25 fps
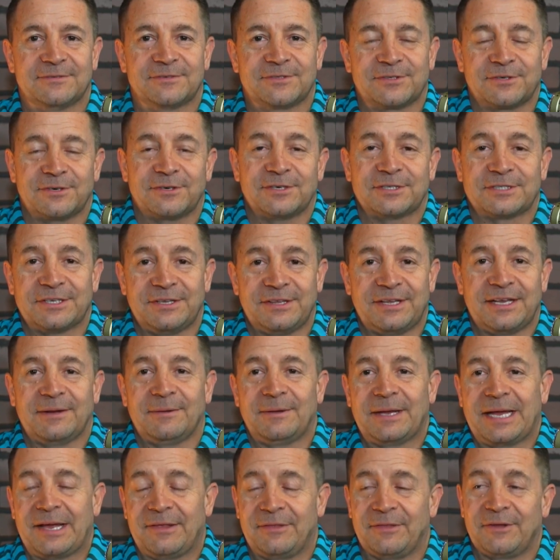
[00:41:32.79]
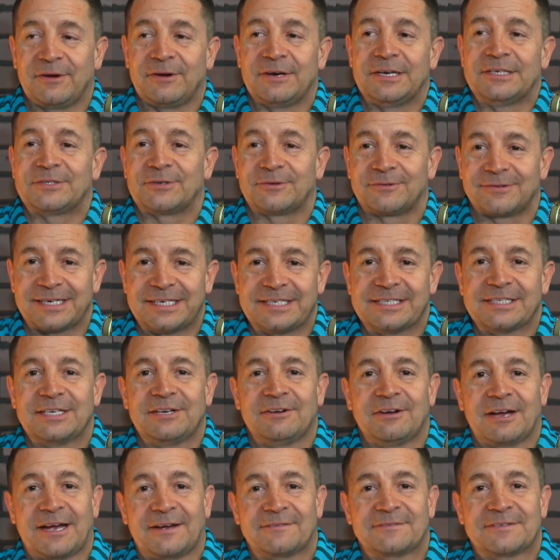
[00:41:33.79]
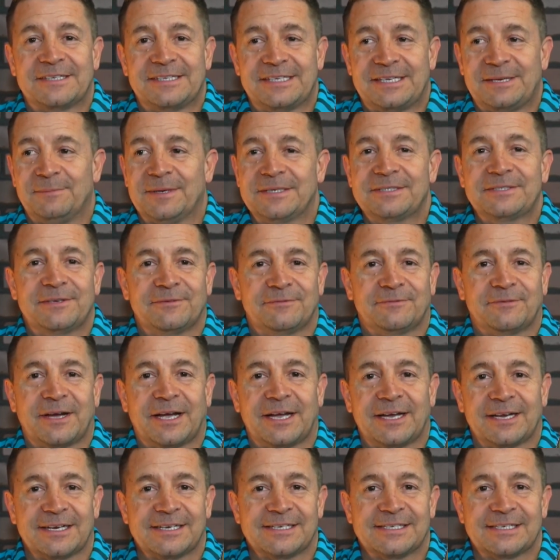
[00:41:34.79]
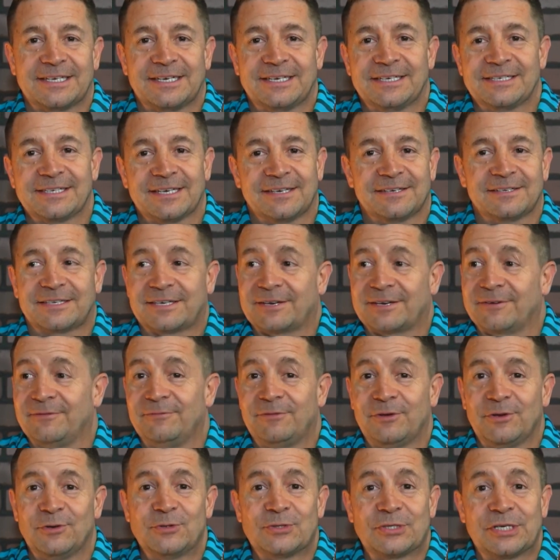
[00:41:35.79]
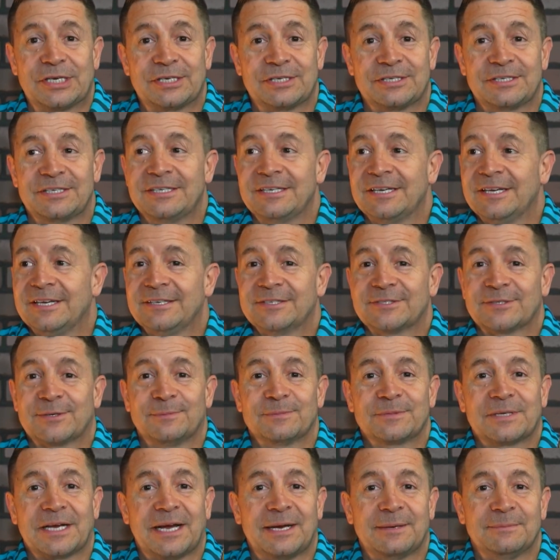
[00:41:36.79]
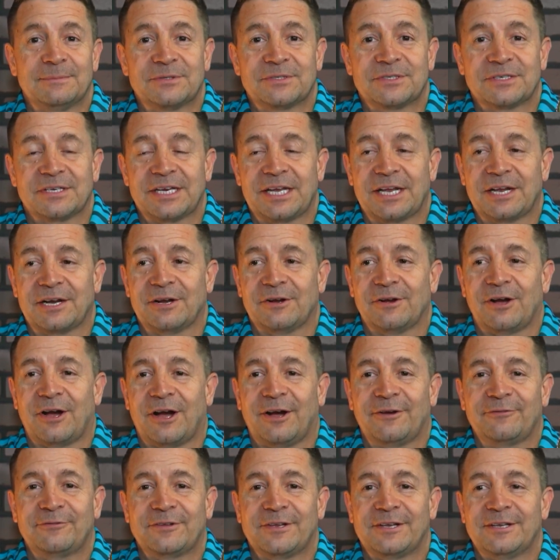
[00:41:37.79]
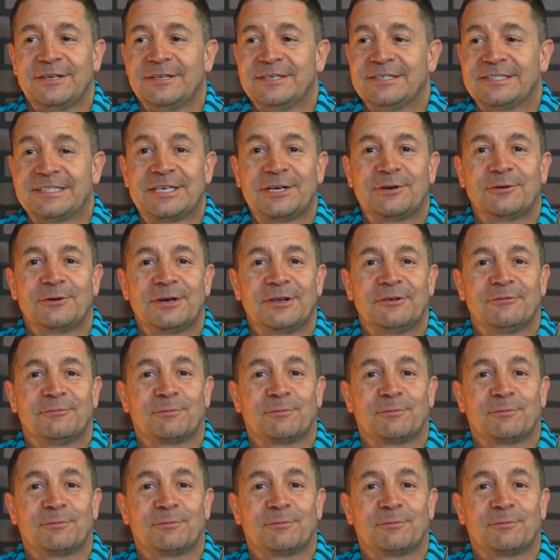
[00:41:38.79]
search, and and there is a reason you have to demystify it because it is a mm-hmm. confusing, sometimes you know, often secretive